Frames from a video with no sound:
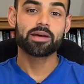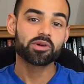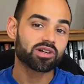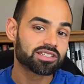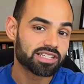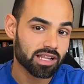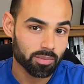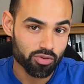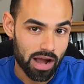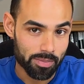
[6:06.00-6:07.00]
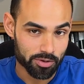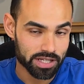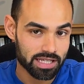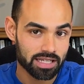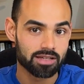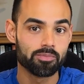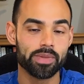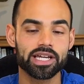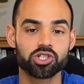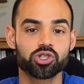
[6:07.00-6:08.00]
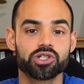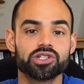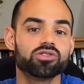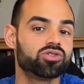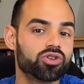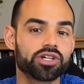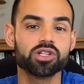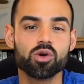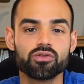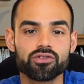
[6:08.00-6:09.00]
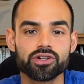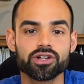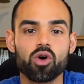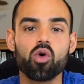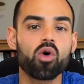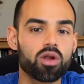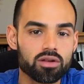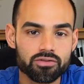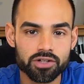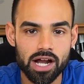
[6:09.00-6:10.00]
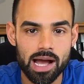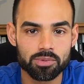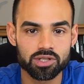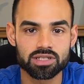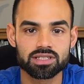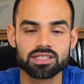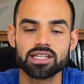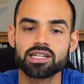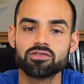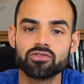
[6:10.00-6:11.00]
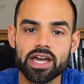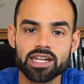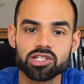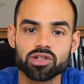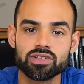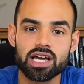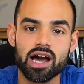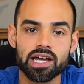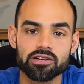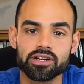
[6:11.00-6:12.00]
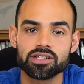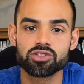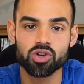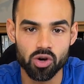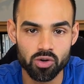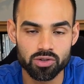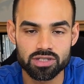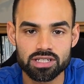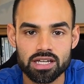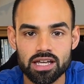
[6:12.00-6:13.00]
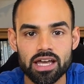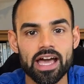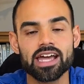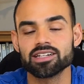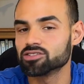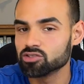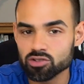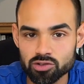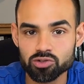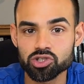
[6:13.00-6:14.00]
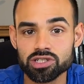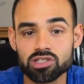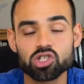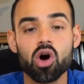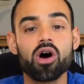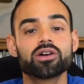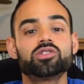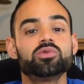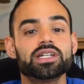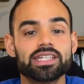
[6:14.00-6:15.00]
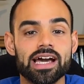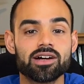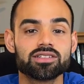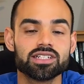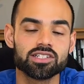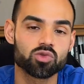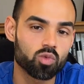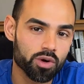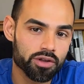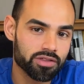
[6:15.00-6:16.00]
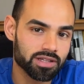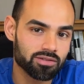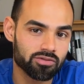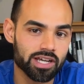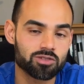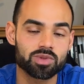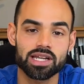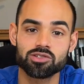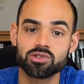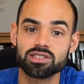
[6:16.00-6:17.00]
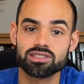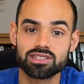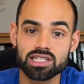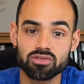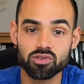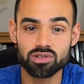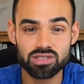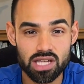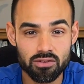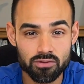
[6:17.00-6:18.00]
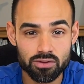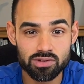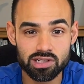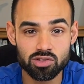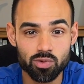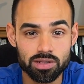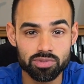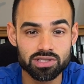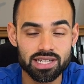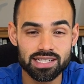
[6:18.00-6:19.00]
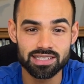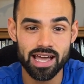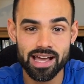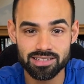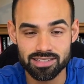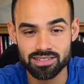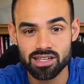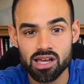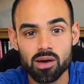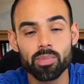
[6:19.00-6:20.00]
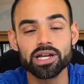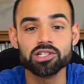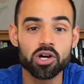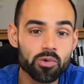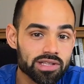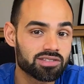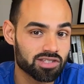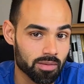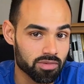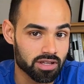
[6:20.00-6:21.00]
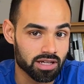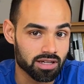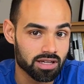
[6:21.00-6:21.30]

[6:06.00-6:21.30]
you're going to sell a property, make sure you're looking over all of your options to take advantage of the IRS codes and exclusions. Talk to an accountant. It's worth the investment. As you can see, if you can save 15 to 20% in taxes by knowing something